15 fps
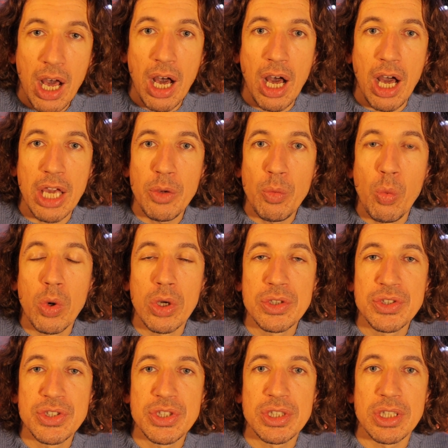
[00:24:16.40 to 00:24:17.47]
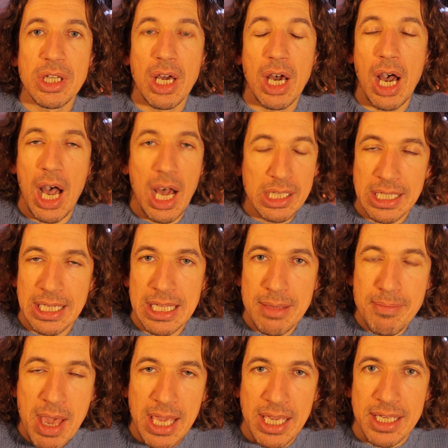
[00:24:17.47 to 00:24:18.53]
I was utterly
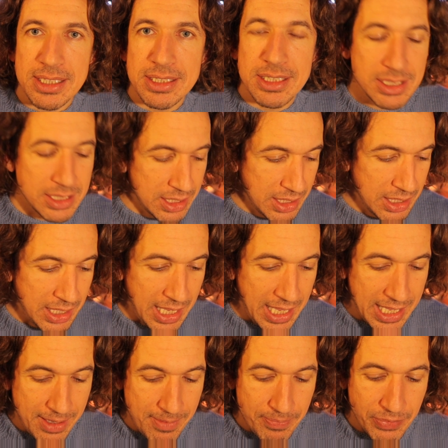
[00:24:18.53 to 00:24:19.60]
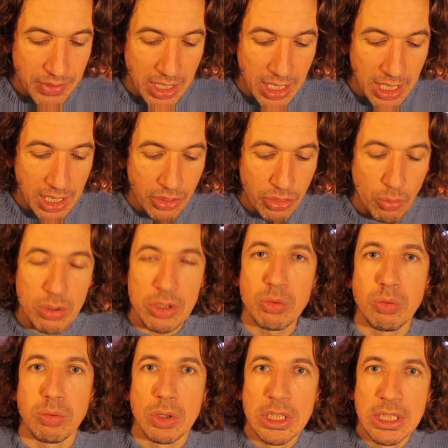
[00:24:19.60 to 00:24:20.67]
amazed. And I thought,
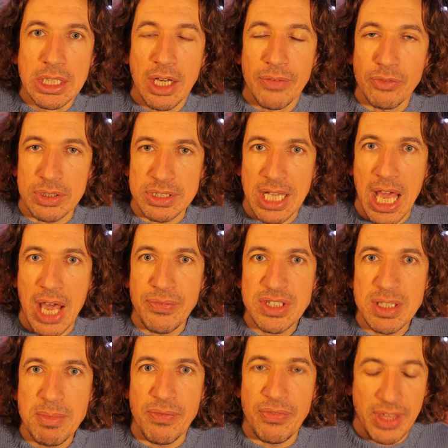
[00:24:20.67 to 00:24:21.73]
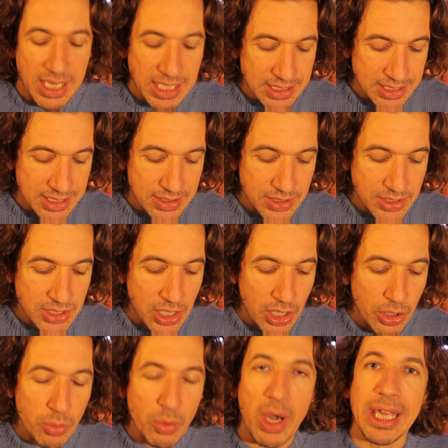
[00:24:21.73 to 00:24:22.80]
oh, I've got to have some of these,
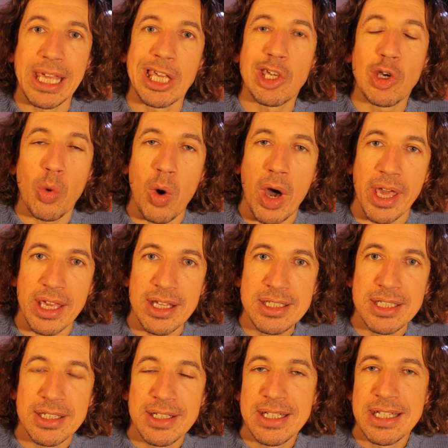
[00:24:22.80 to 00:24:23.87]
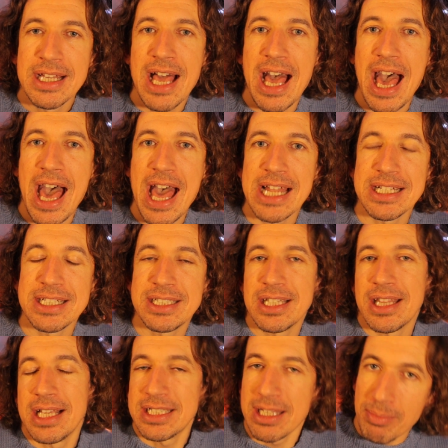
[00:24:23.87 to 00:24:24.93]
so I inquired, and
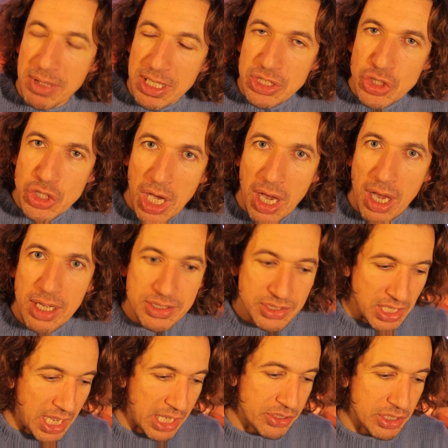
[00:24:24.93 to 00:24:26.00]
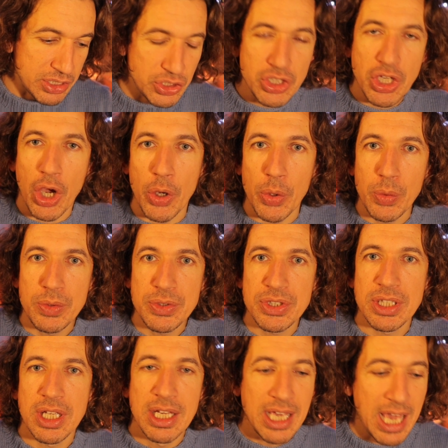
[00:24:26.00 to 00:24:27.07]
they sent me a chart, and I
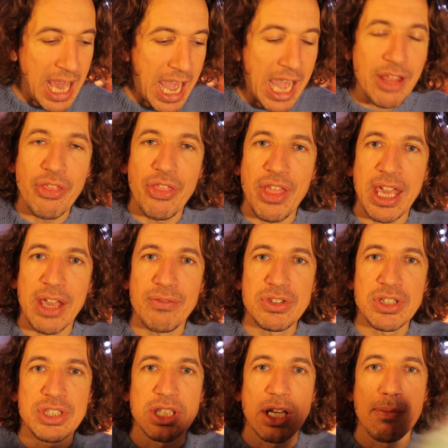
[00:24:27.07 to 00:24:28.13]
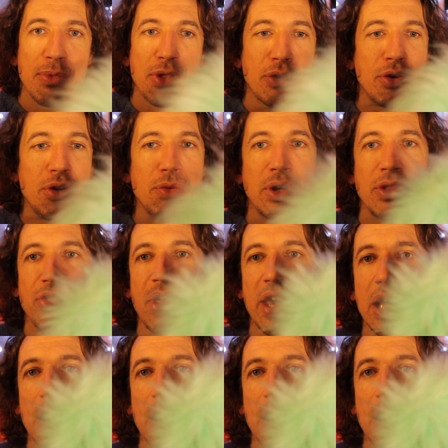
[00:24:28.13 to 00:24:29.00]
chose, and they have just come through, and they